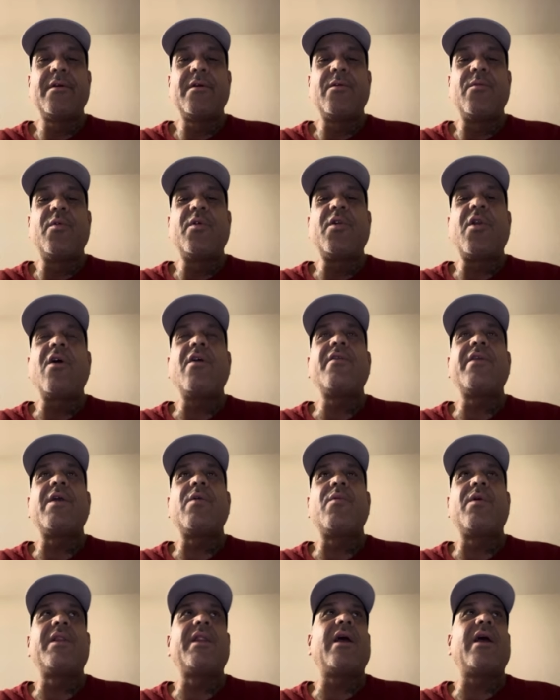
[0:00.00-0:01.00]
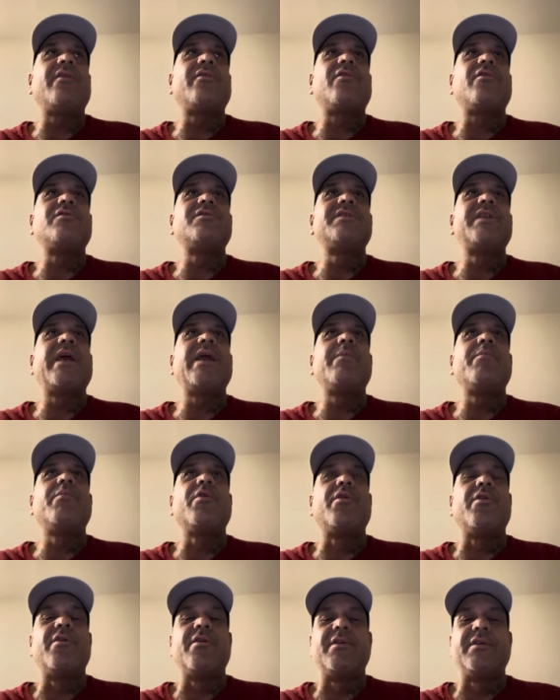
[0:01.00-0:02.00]
what are they without those
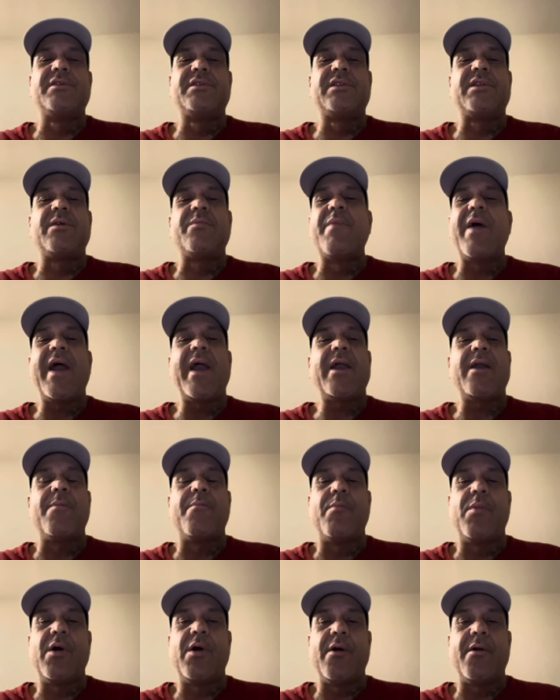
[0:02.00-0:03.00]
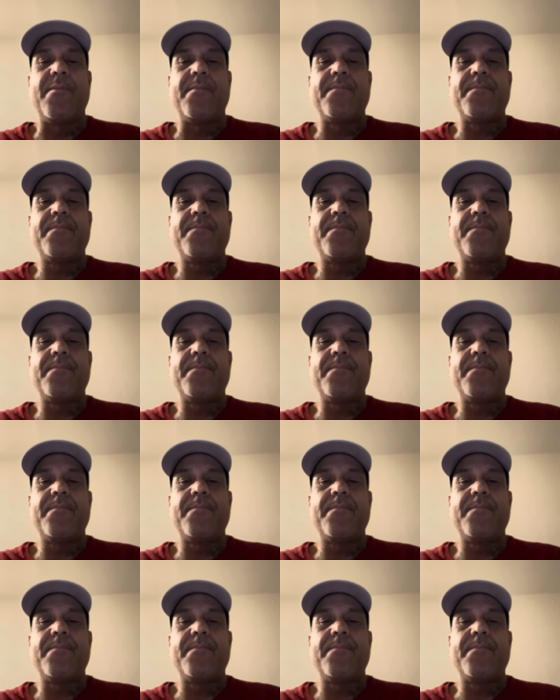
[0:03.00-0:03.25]
neighborhoods to back them up?